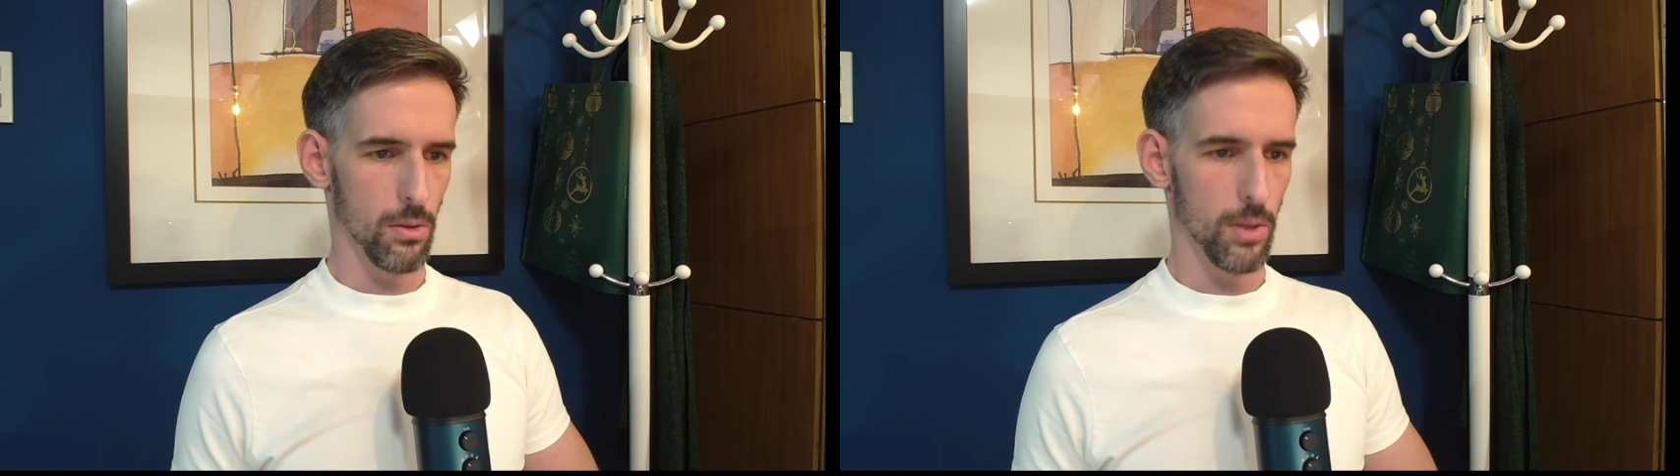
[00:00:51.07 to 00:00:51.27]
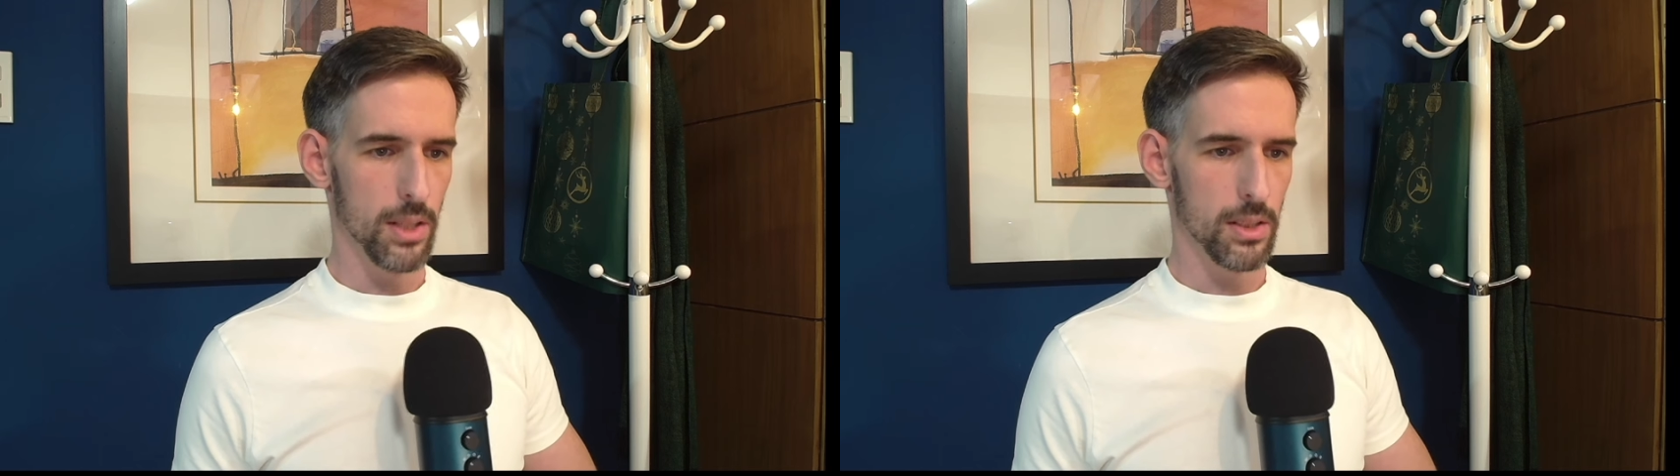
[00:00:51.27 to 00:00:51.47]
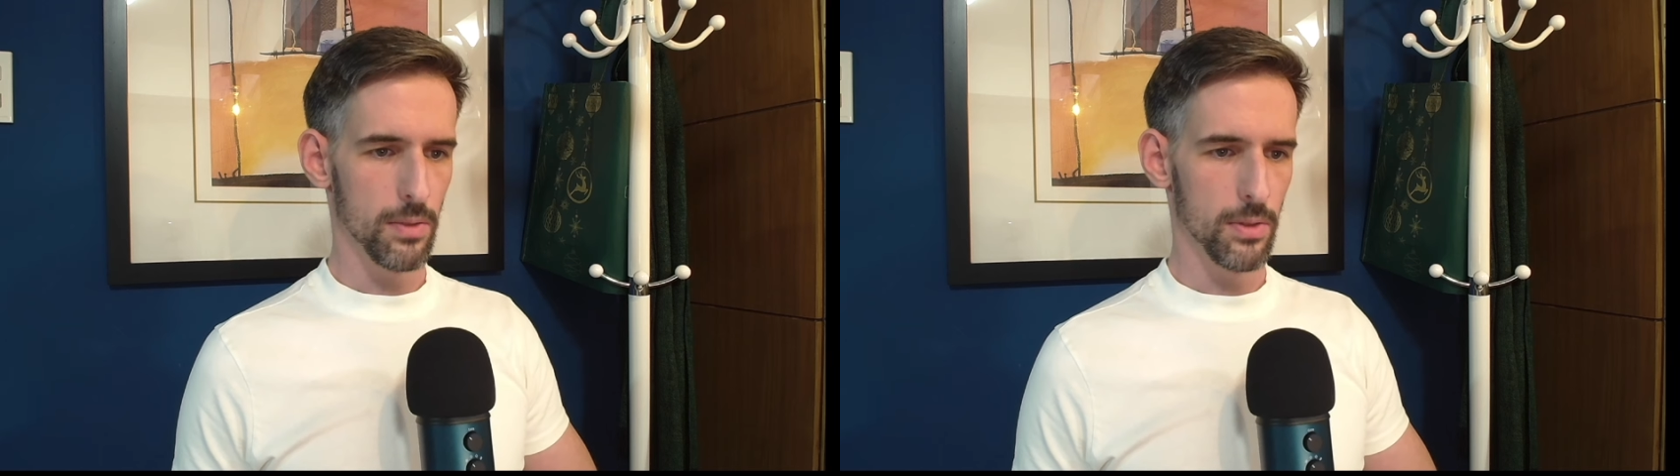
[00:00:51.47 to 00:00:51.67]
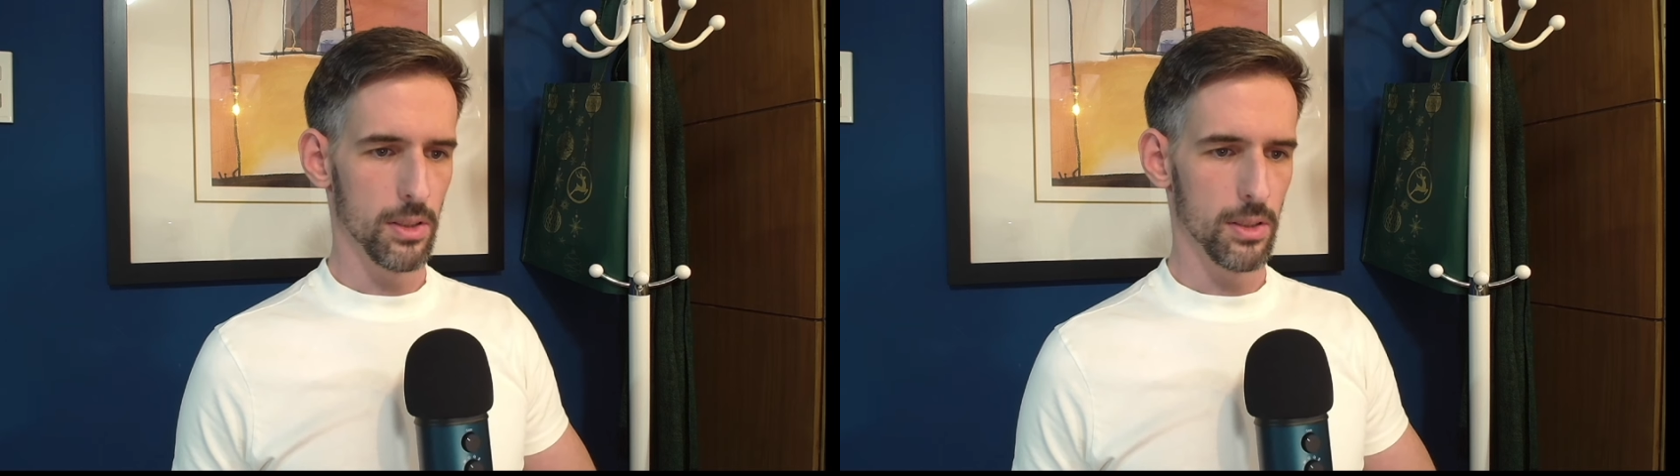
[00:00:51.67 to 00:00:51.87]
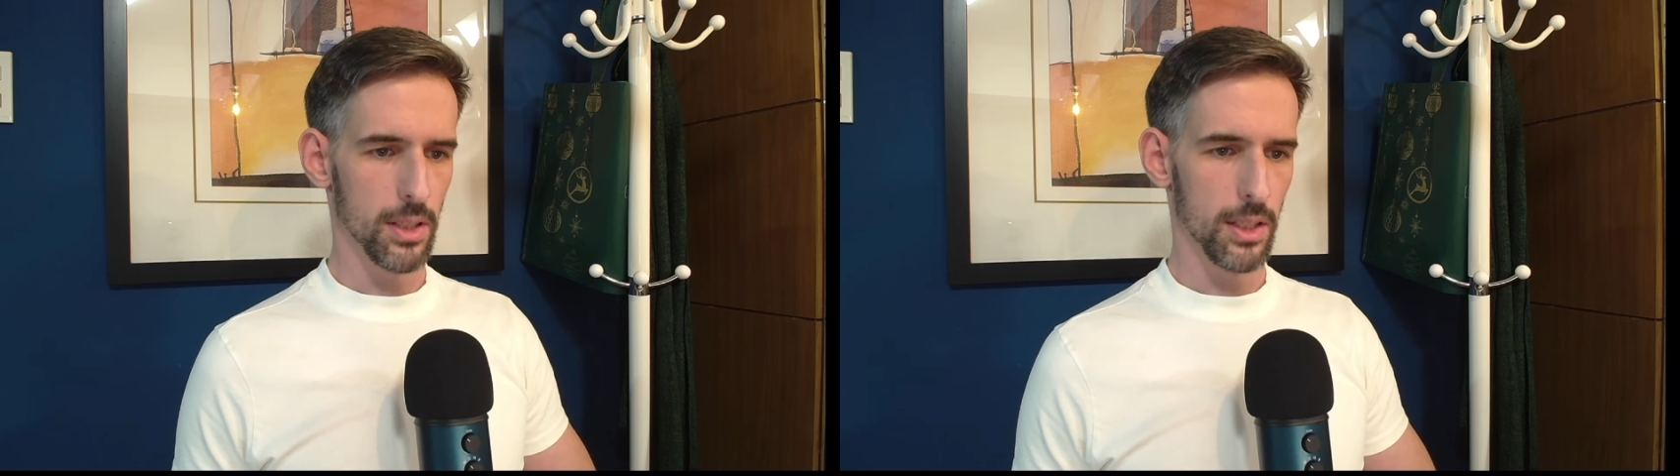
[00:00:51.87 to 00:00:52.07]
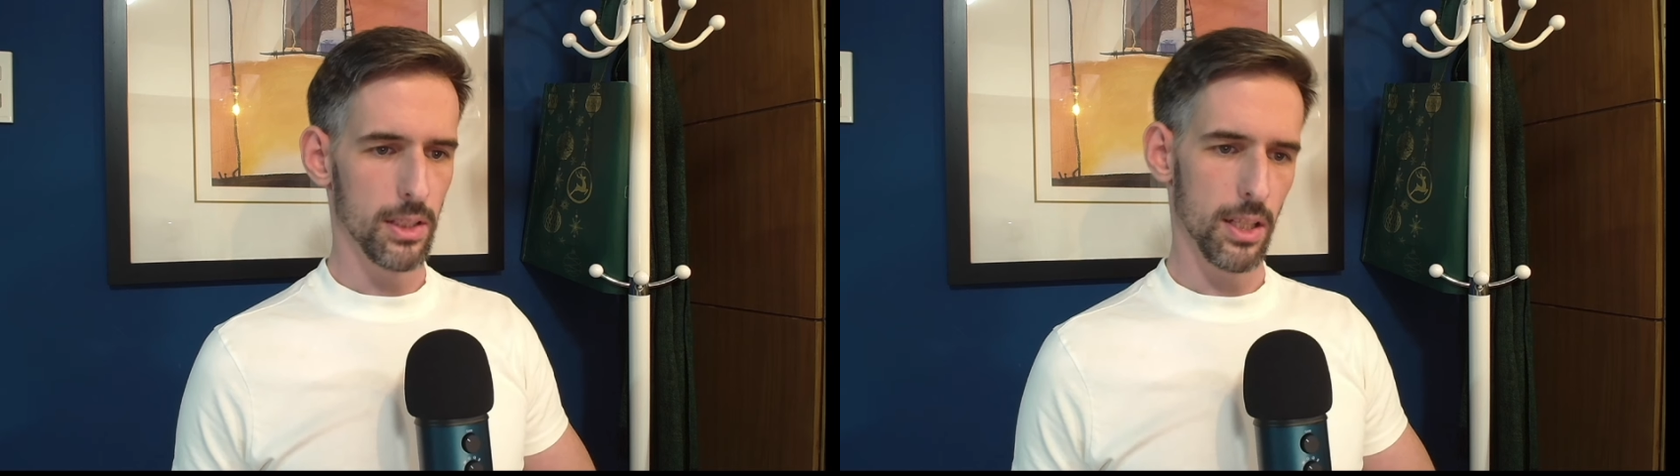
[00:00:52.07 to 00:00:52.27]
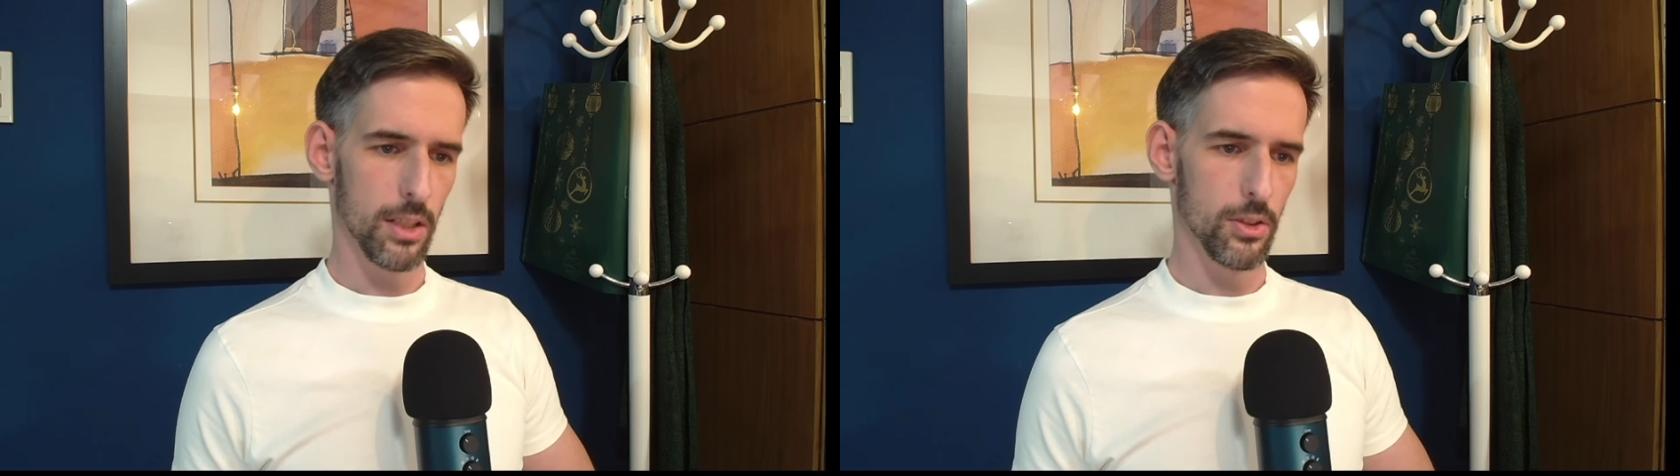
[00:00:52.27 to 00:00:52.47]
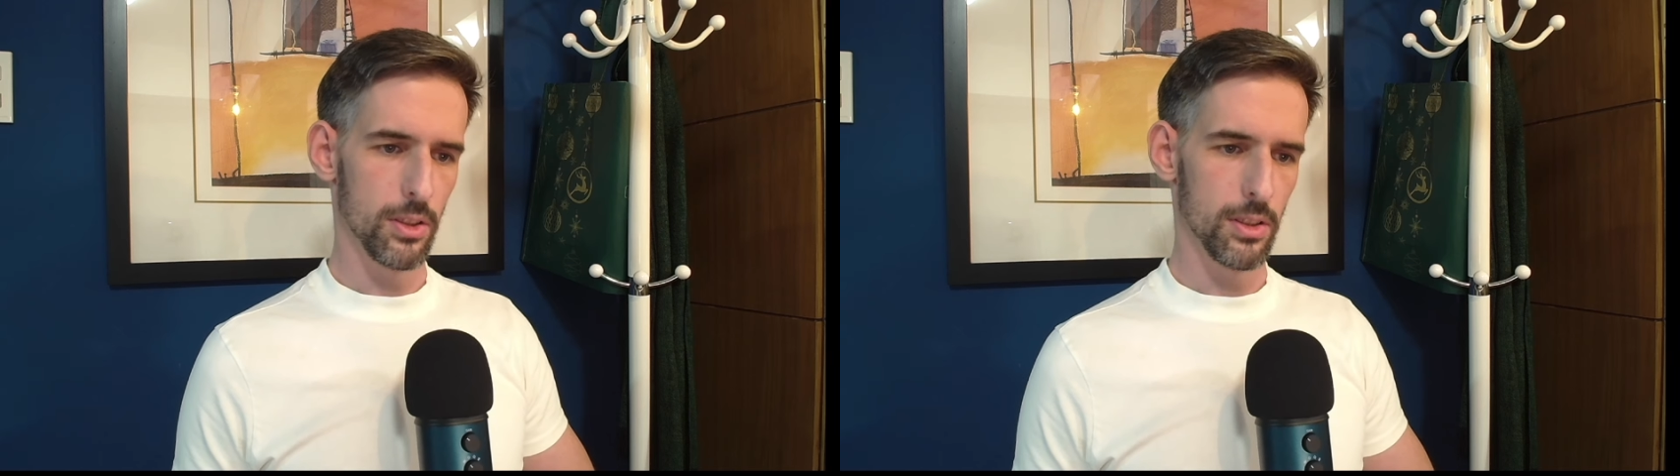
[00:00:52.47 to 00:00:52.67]
Race differences in
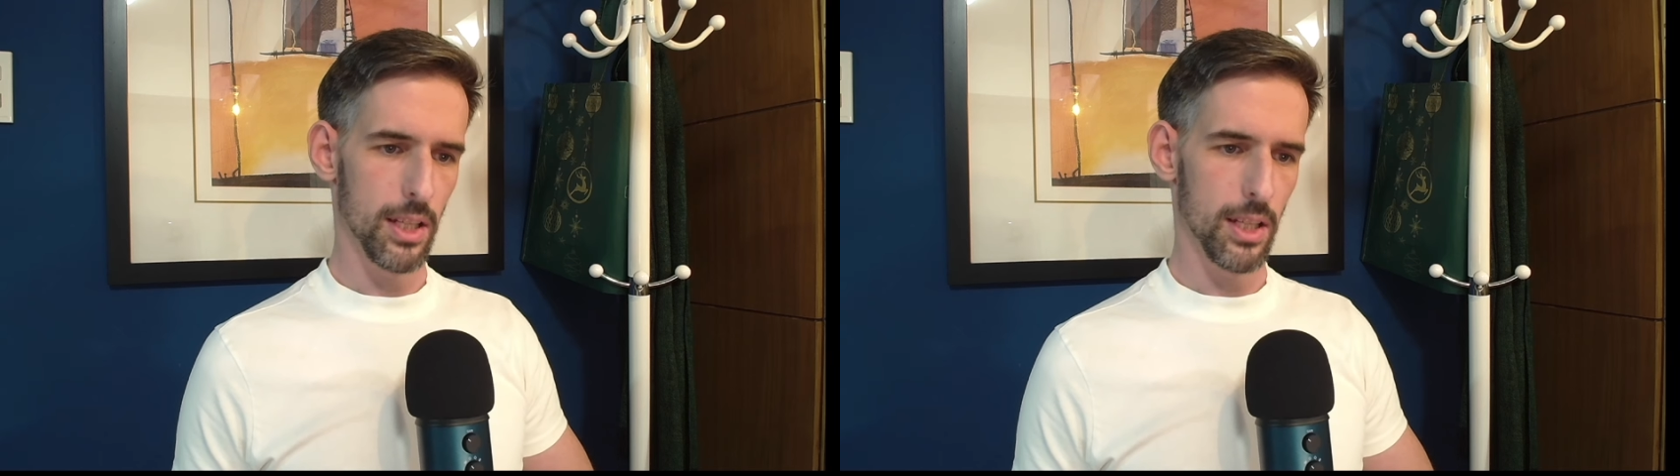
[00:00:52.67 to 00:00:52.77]
intelligence